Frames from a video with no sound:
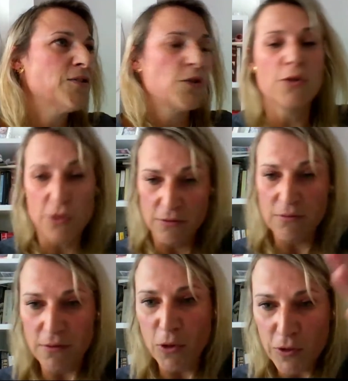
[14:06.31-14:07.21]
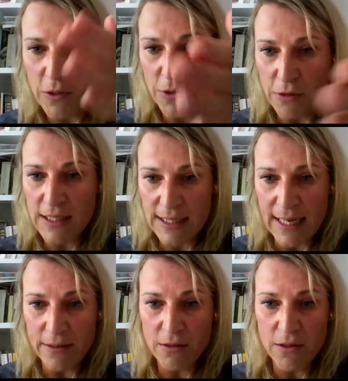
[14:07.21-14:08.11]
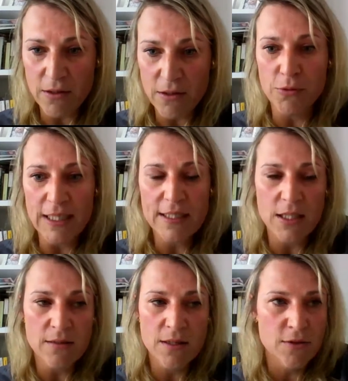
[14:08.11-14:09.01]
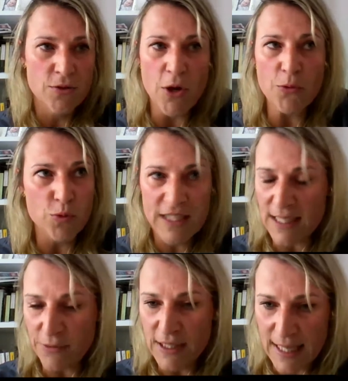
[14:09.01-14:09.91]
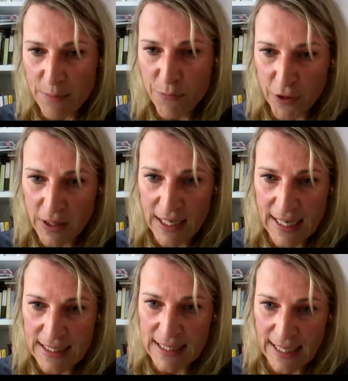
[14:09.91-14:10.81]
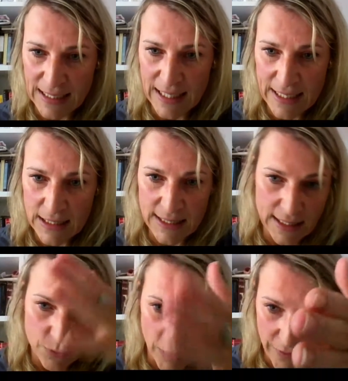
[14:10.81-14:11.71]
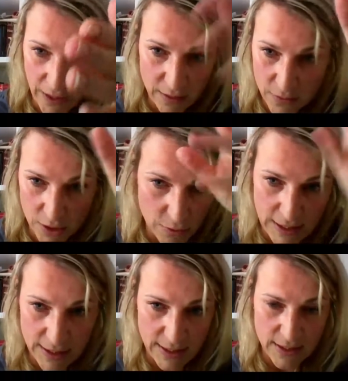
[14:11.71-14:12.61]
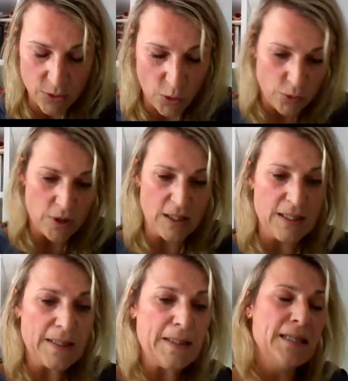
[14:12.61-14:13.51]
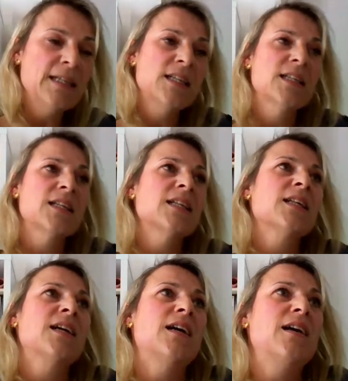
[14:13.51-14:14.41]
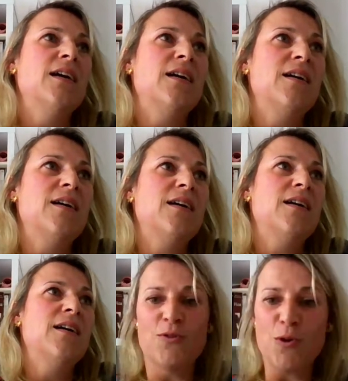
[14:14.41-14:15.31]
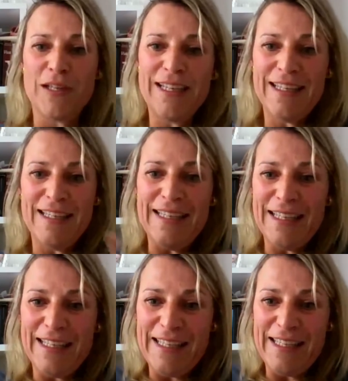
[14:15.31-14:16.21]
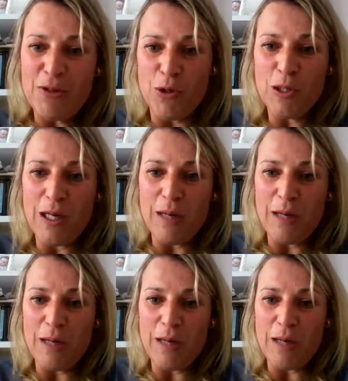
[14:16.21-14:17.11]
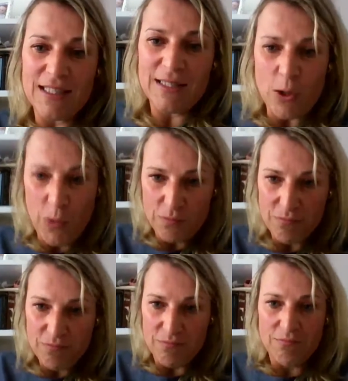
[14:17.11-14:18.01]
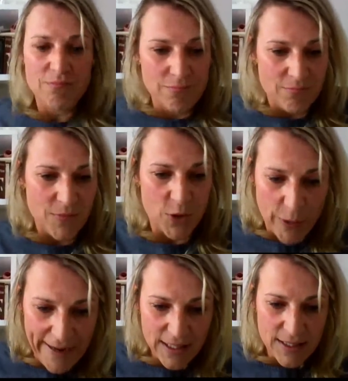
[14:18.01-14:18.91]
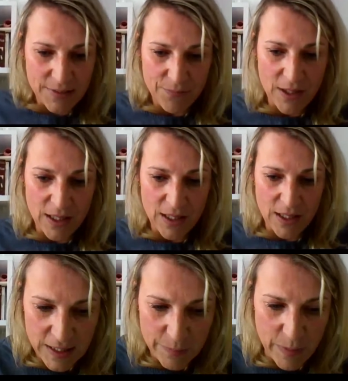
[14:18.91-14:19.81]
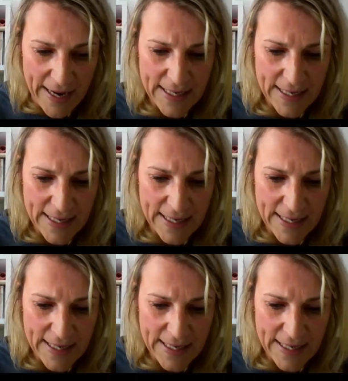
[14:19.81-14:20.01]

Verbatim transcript: so you can also notice that other religions don't receive the same funding as the Catholic. That's one thing. So it's, not uh, uh, it's not equal. I mean, it's, it's not correct in the first.